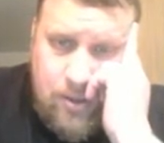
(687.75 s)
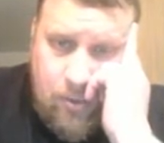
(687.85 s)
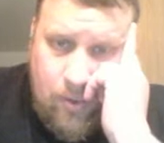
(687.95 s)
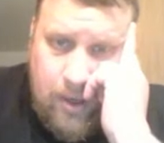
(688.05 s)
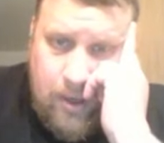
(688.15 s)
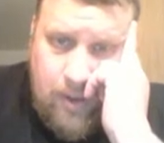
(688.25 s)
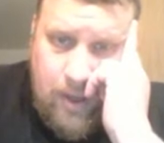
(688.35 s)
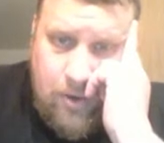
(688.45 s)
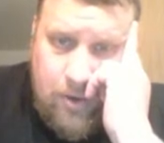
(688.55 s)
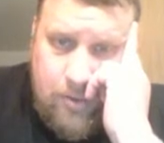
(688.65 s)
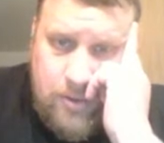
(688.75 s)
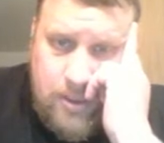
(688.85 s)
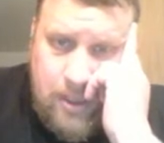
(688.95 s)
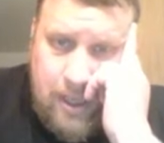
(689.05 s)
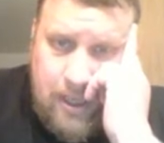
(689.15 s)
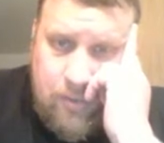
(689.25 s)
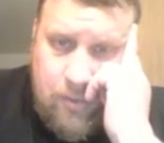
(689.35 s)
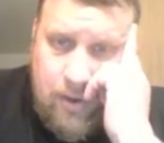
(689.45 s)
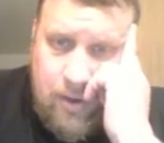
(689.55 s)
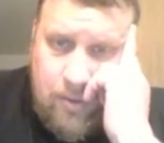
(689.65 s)
greater than or equal to
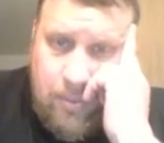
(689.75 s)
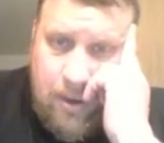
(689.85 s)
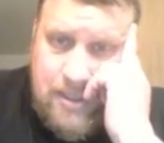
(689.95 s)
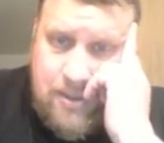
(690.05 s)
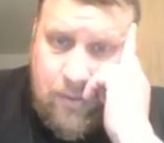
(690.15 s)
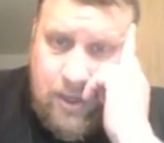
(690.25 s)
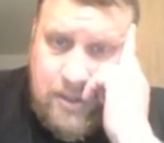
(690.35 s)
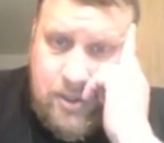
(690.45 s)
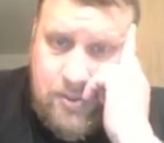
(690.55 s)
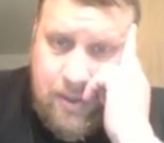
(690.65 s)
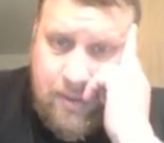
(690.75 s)
+1, excuse me.